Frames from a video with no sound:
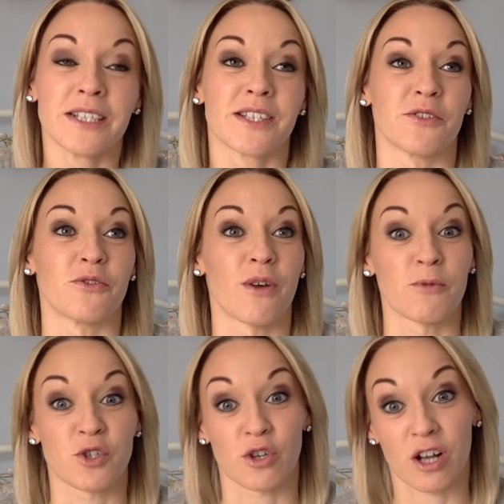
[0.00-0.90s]
So I'm
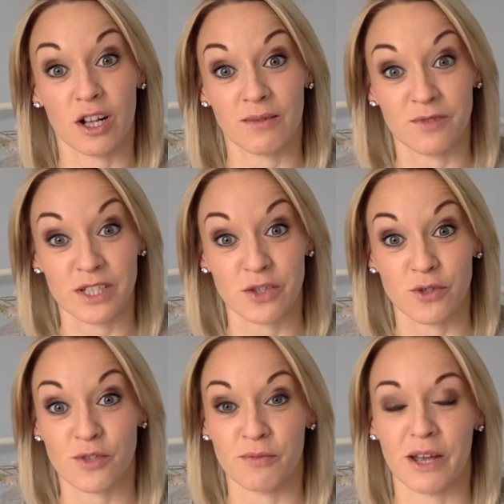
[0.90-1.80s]
just going to call them
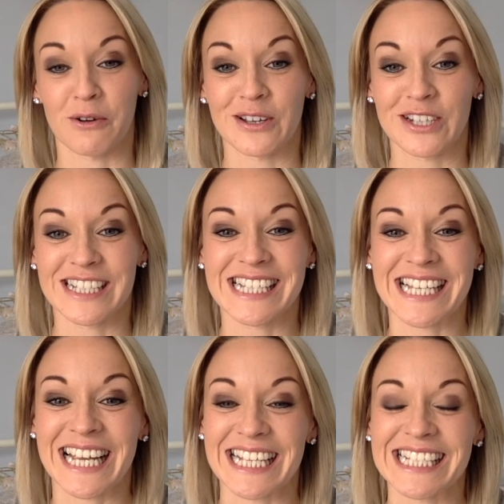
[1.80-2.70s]
videos from now on
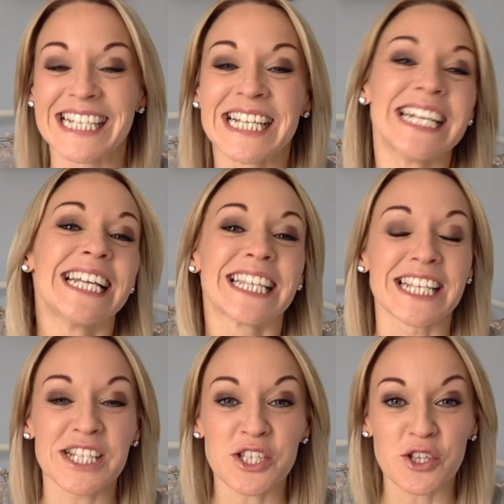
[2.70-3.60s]
instead.
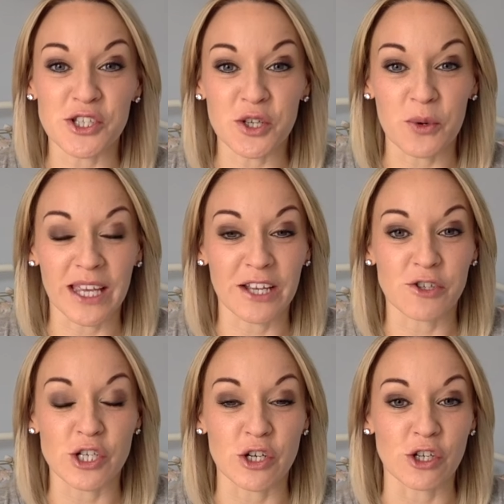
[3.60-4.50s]
This is just a quick
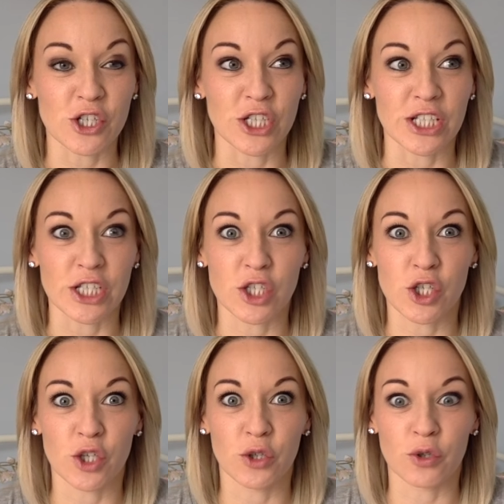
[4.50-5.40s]
introduction
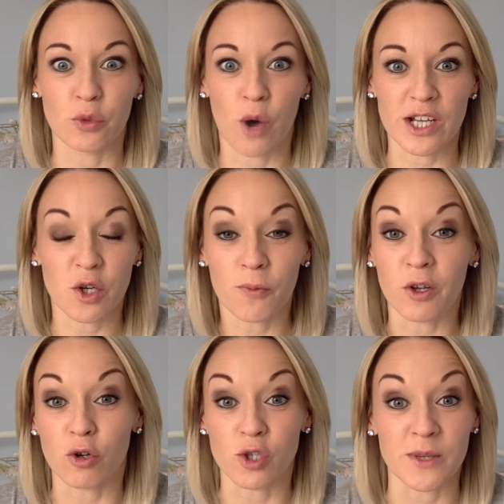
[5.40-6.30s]
to what is
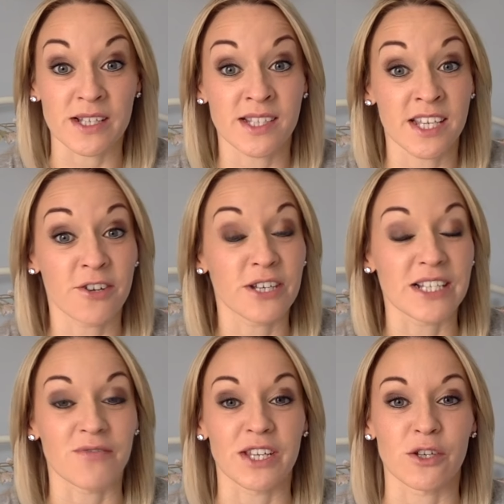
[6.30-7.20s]
hopefully going to be a series
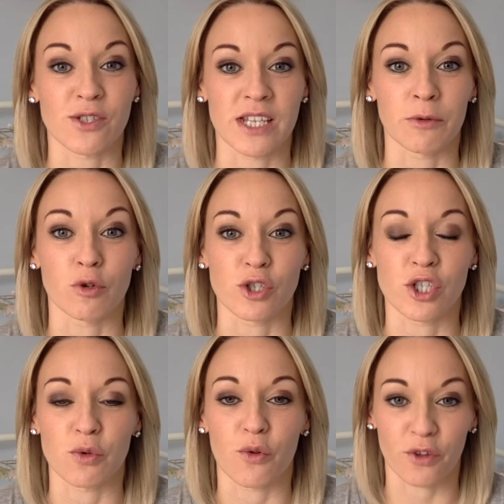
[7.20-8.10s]
of videos that I'm going to
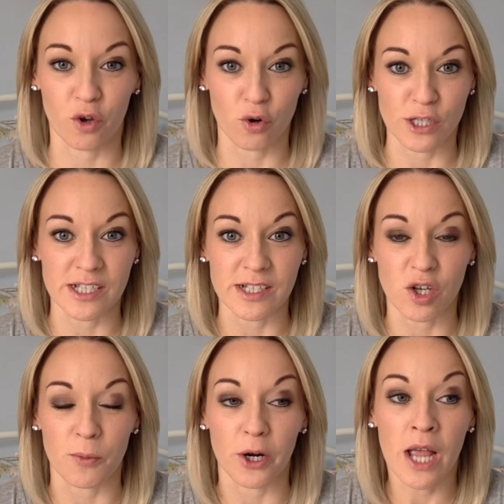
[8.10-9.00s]
do over the course of the
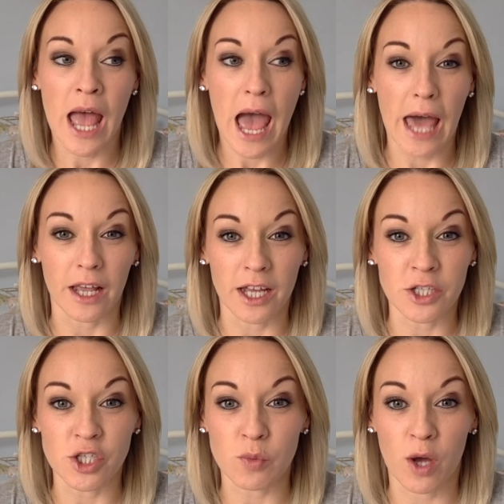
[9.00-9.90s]
summer, and I kind of
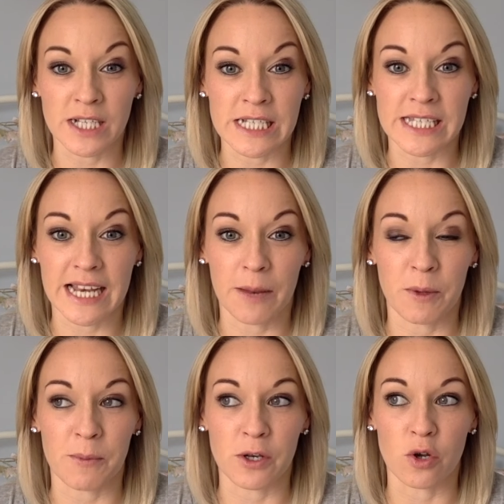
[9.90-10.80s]
just wanted to let
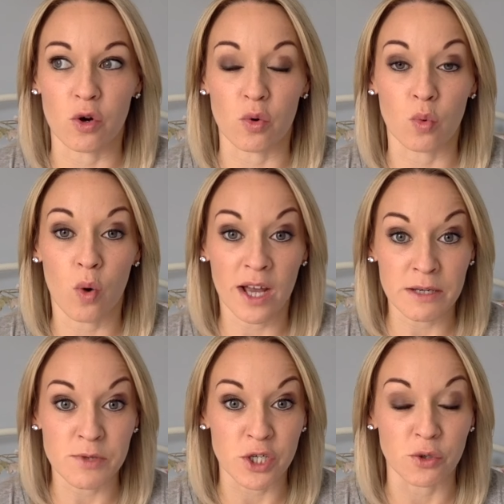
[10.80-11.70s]
people know what
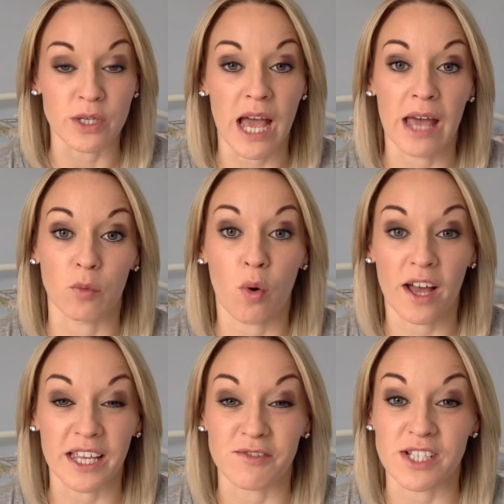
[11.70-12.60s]
I'm doing and
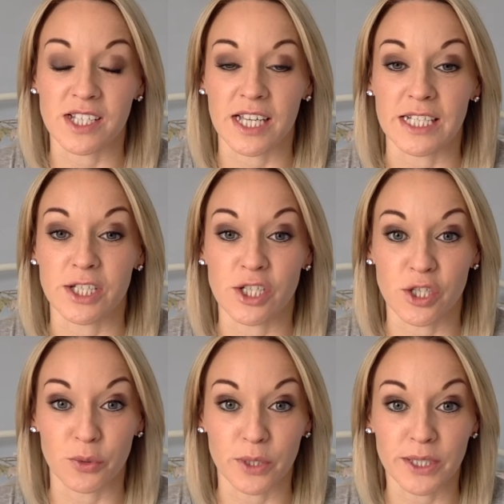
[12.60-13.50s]
why I've decided to
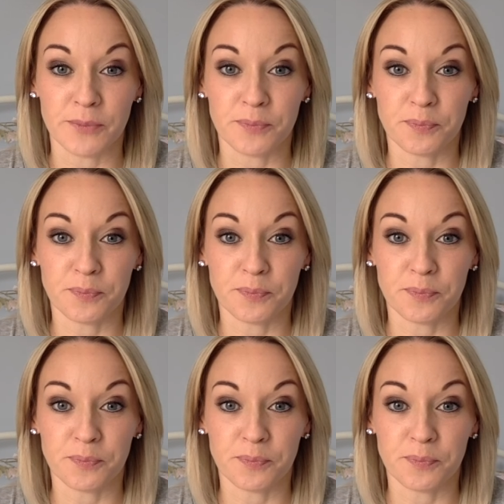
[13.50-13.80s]
do it.